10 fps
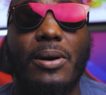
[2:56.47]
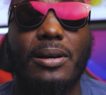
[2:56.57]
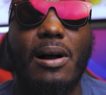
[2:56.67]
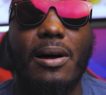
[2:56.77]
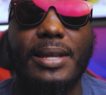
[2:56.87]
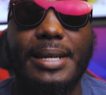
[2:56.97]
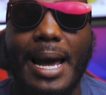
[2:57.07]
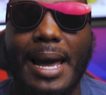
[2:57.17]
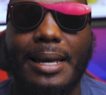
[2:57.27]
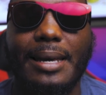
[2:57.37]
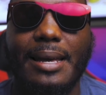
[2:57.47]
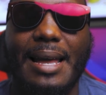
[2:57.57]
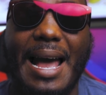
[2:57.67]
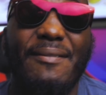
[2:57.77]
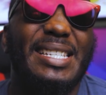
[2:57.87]
work on the deck.
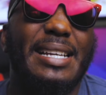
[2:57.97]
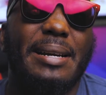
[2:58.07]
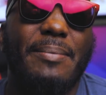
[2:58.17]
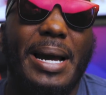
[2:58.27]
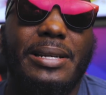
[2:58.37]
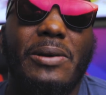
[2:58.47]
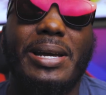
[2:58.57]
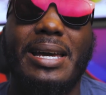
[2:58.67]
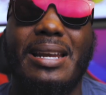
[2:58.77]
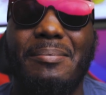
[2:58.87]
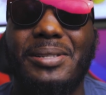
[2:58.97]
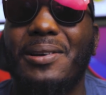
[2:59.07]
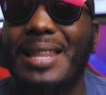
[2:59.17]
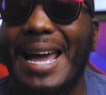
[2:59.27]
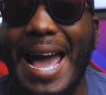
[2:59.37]
I haven't seen anybody doing it. I'm
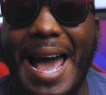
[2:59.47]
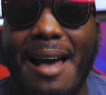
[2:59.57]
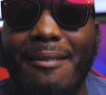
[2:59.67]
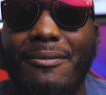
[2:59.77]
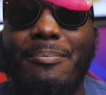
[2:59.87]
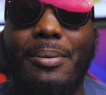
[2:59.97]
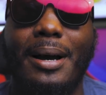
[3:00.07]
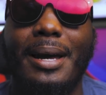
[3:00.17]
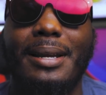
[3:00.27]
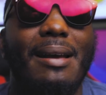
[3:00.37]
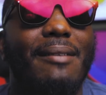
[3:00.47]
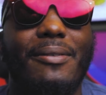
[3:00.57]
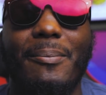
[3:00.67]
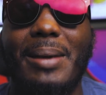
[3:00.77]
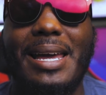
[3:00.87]
sure they have, but
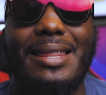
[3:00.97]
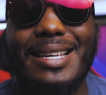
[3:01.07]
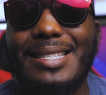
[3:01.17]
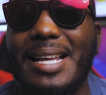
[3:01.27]
for me, this